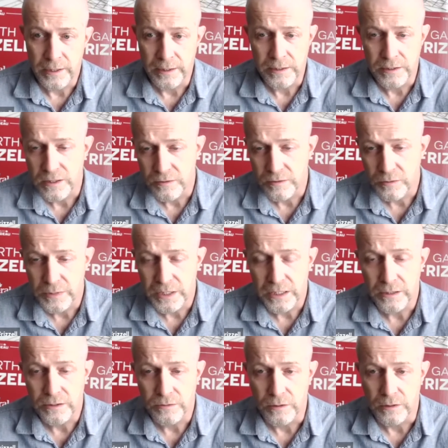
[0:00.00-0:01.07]
and several
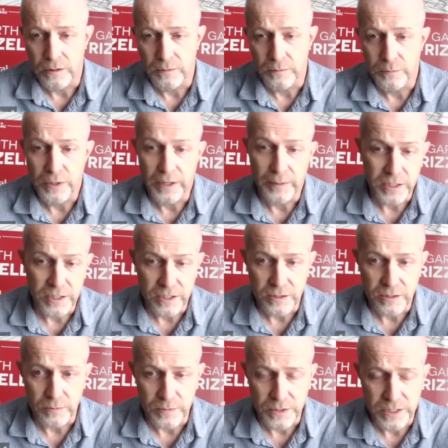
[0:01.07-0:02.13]
meetings with the Prime Minister
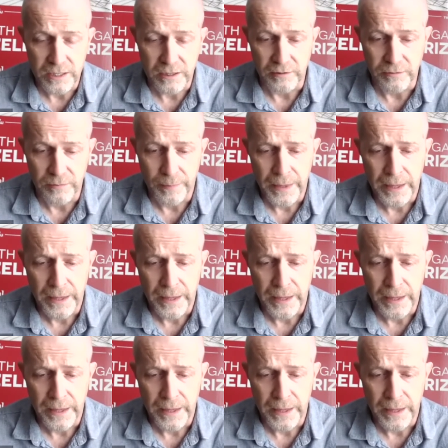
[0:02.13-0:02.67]
himself.